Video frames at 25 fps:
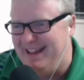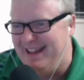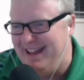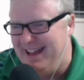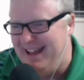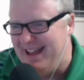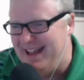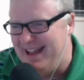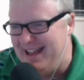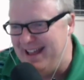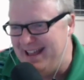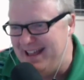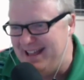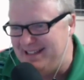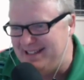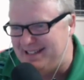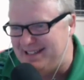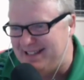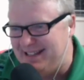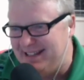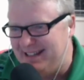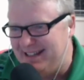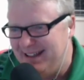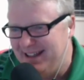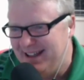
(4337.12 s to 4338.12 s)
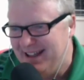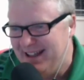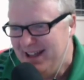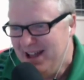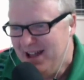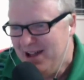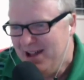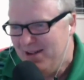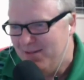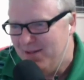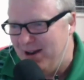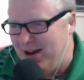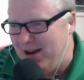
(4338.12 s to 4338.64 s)
Yes.
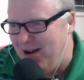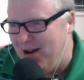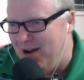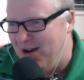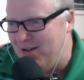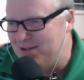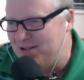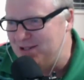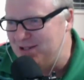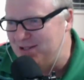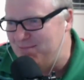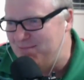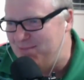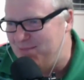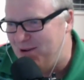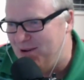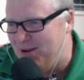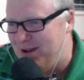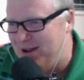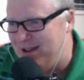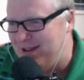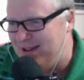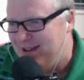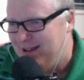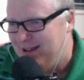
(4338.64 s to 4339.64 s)
When I was a boy...